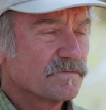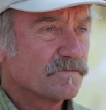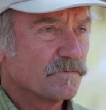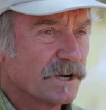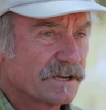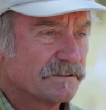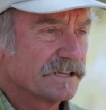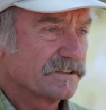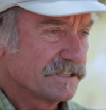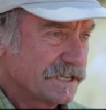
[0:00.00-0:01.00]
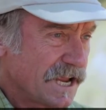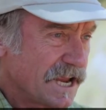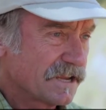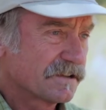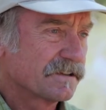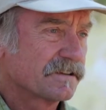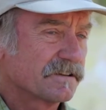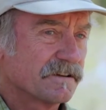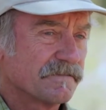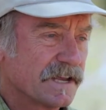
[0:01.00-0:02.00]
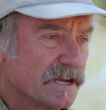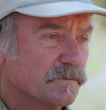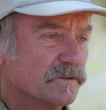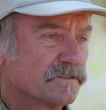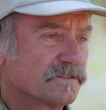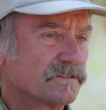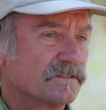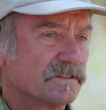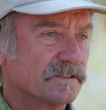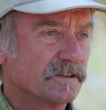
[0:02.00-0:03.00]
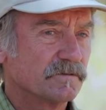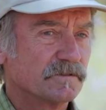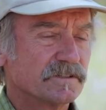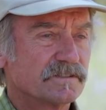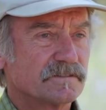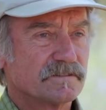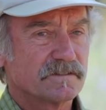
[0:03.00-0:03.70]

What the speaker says: regulate the take of animals. In other words,